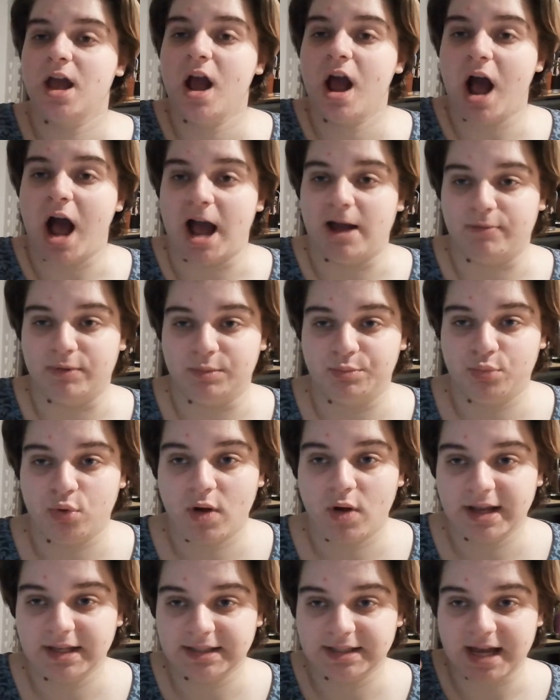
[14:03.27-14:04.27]
I would
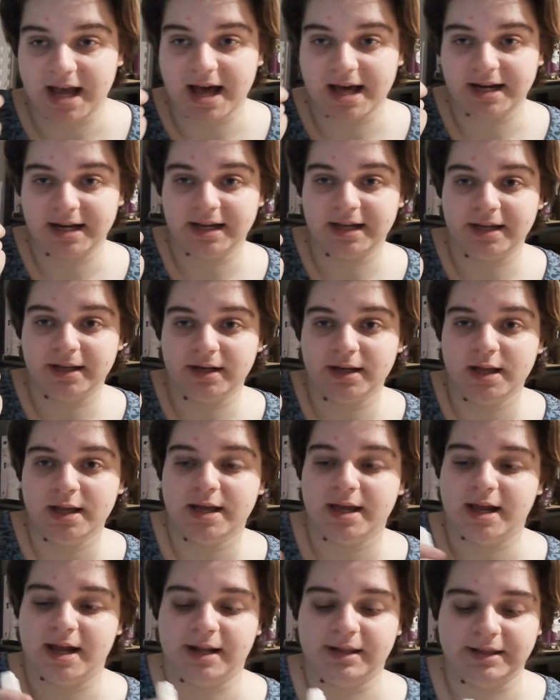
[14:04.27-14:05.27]
point at it,
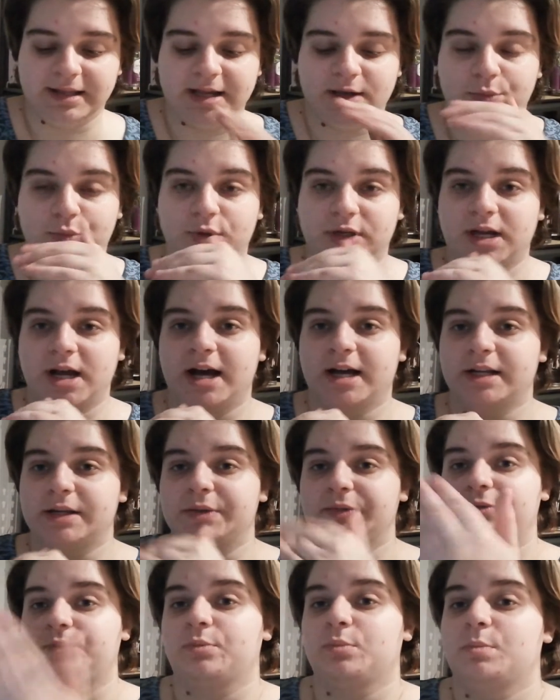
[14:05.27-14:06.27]
and it would kind
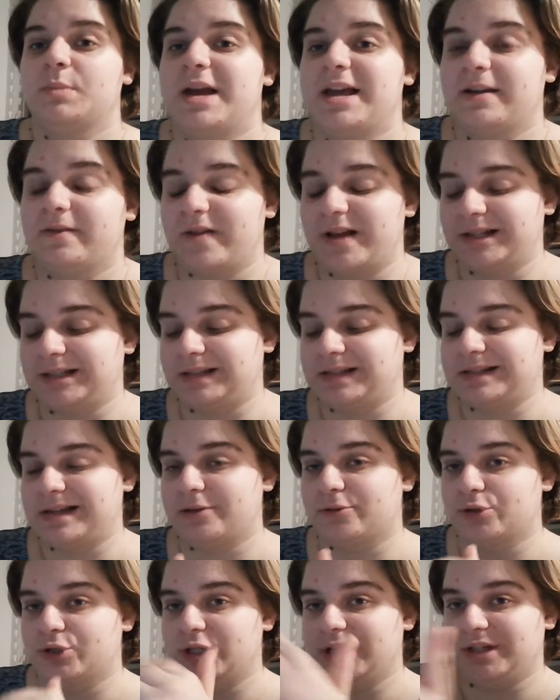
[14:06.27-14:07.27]
of manifest its
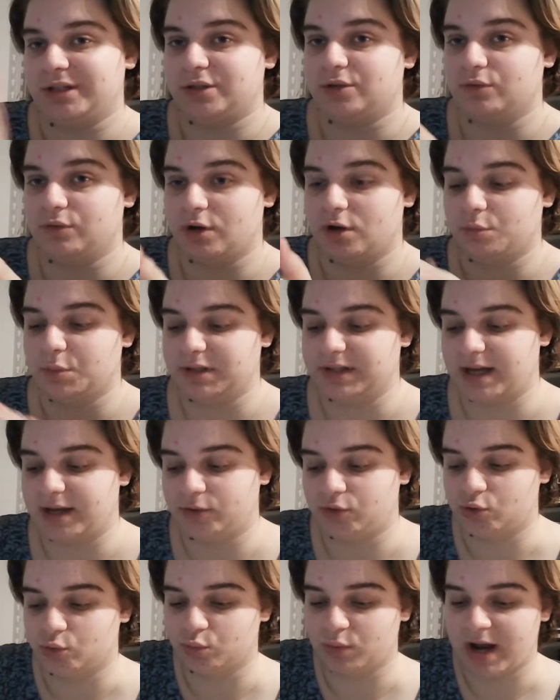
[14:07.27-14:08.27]
energy to go in that
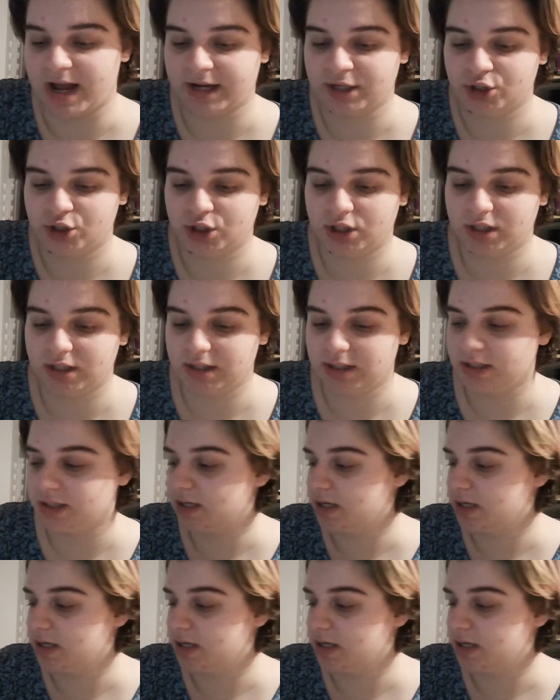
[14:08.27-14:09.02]
direction.